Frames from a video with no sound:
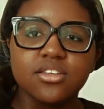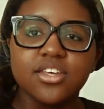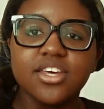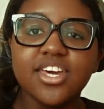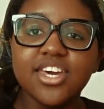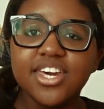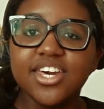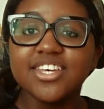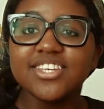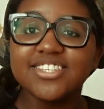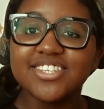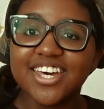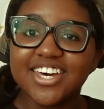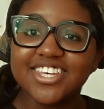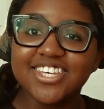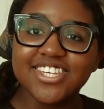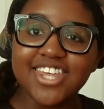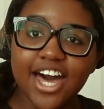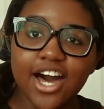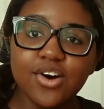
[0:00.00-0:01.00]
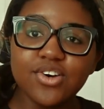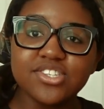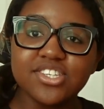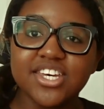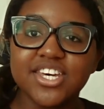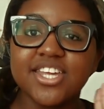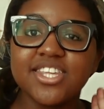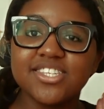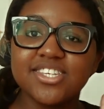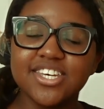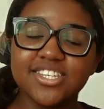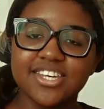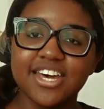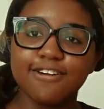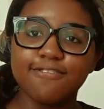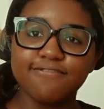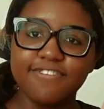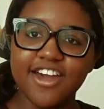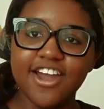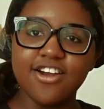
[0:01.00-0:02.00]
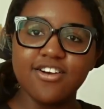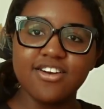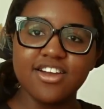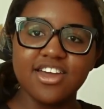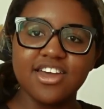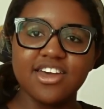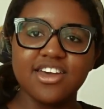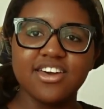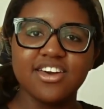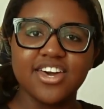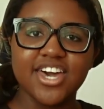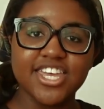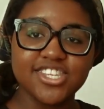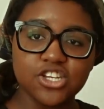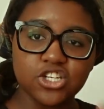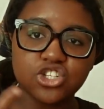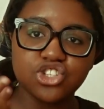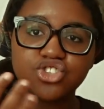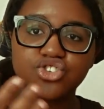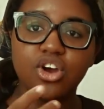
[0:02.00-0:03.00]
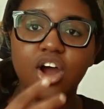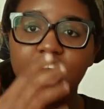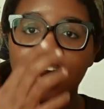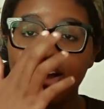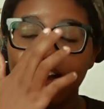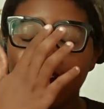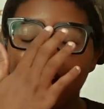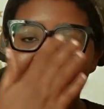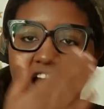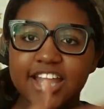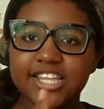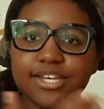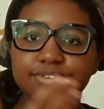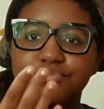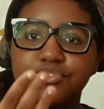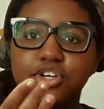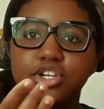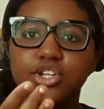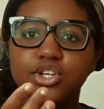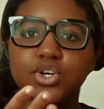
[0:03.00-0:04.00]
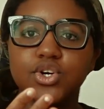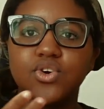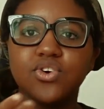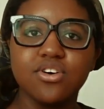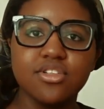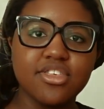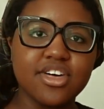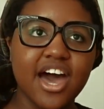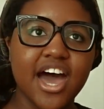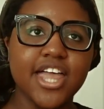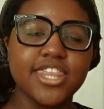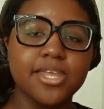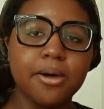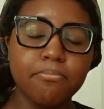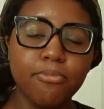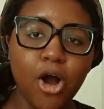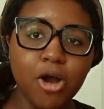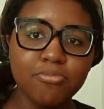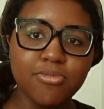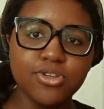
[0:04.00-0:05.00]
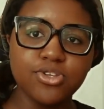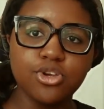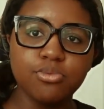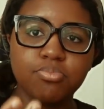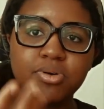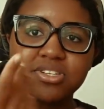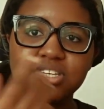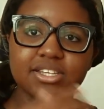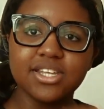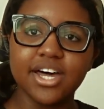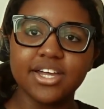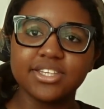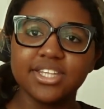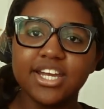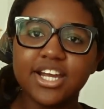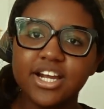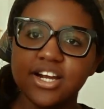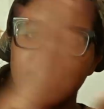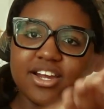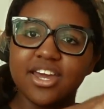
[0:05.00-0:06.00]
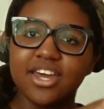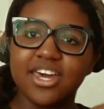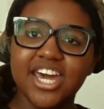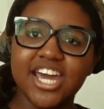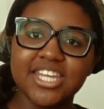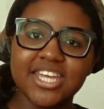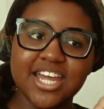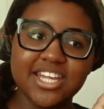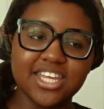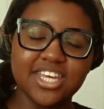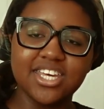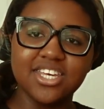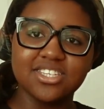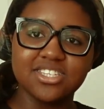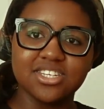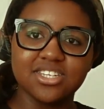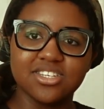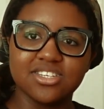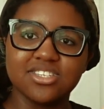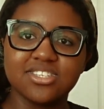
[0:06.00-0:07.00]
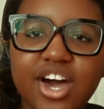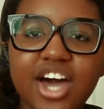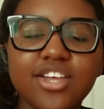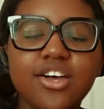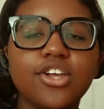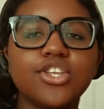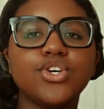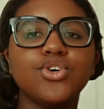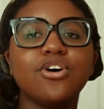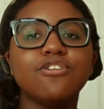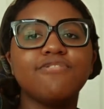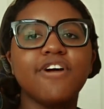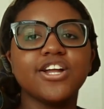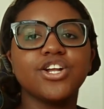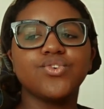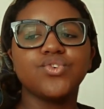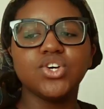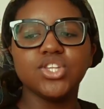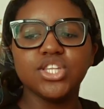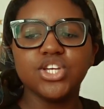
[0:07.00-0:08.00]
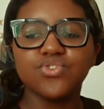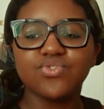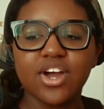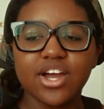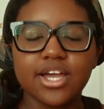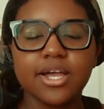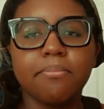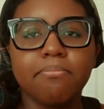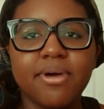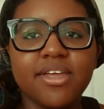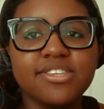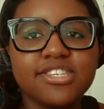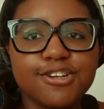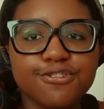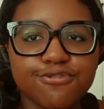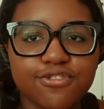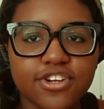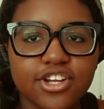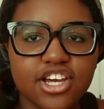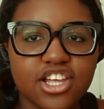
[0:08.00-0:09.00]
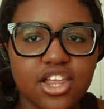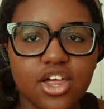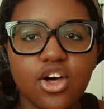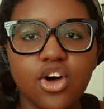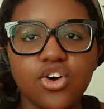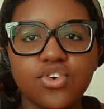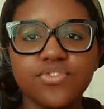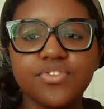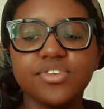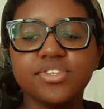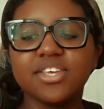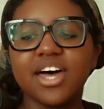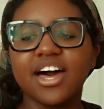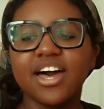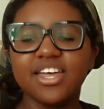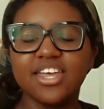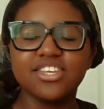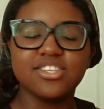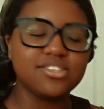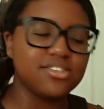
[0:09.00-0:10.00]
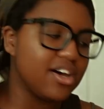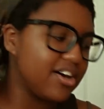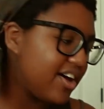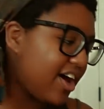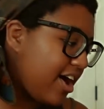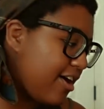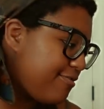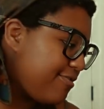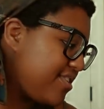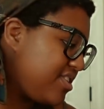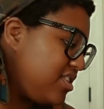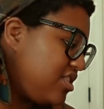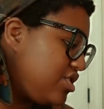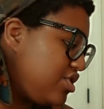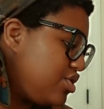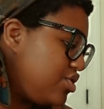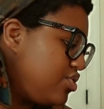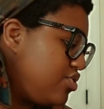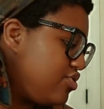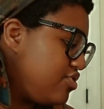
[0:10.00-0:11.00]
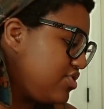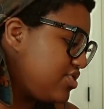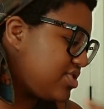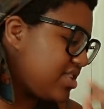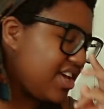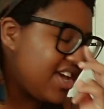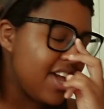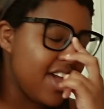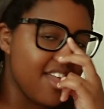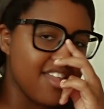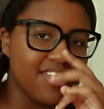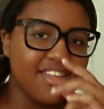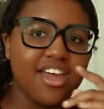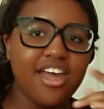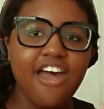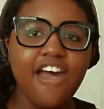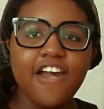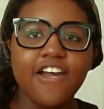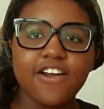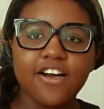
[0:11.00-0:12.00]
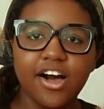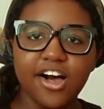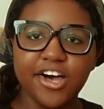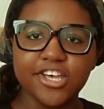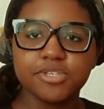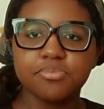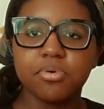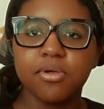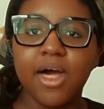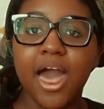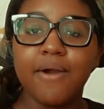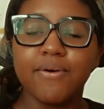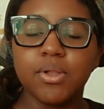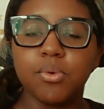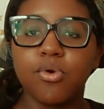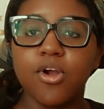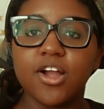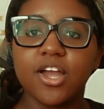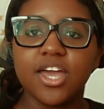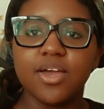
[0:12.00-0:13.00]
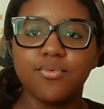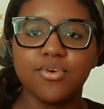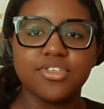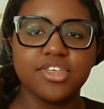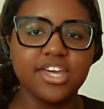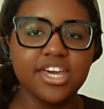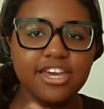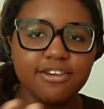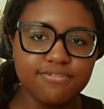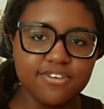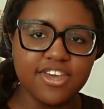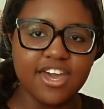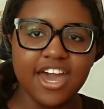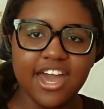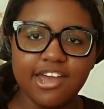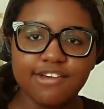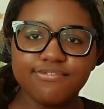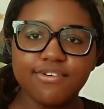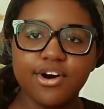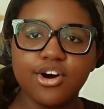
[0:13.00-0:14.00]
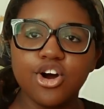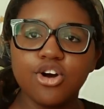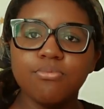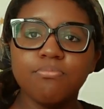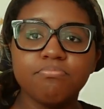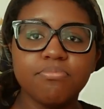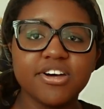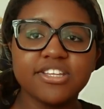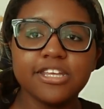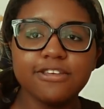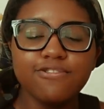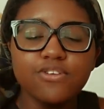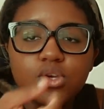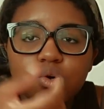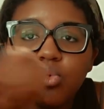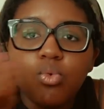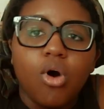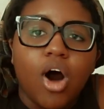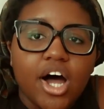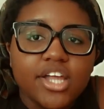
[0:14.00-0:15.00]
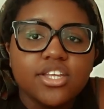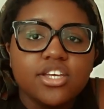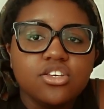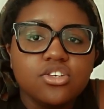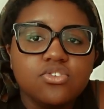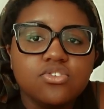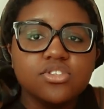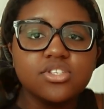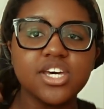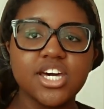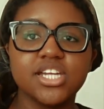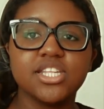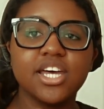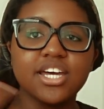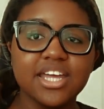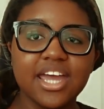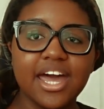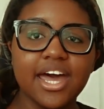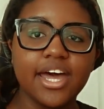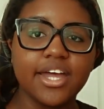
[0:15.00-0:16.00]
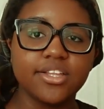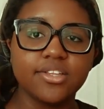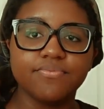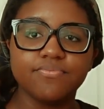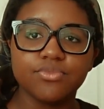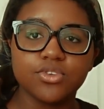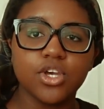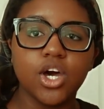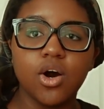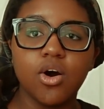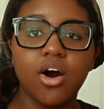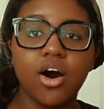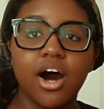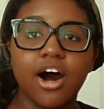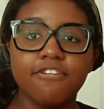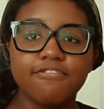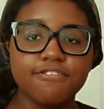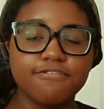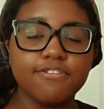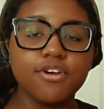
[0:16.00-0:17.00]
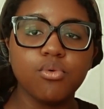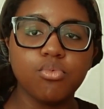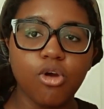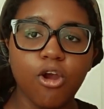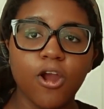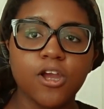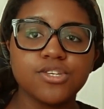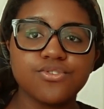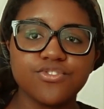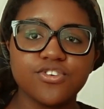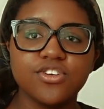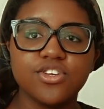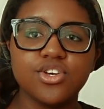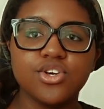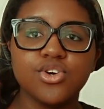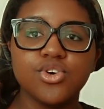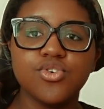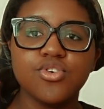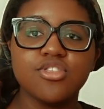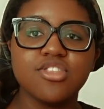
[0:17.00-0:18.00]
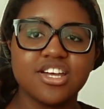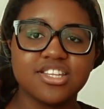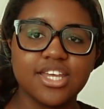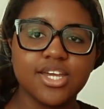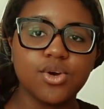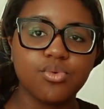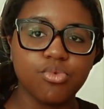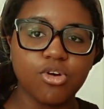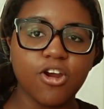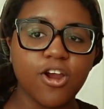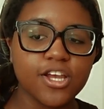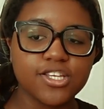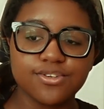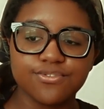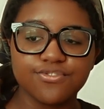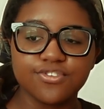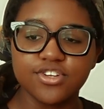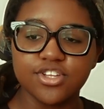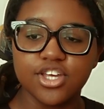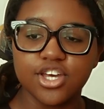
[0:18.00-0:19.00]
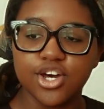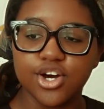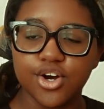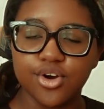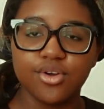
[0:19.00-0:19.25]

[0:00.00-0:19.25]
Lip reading: E6000 is it's a strong kind of glue that the moment you put it on there, it adheses. I don't know if I'd really recommend it for clothes. It's often used in cosplay when working with EVA foam, but if you want to use it, again, go off. If it works for you, then it works for you.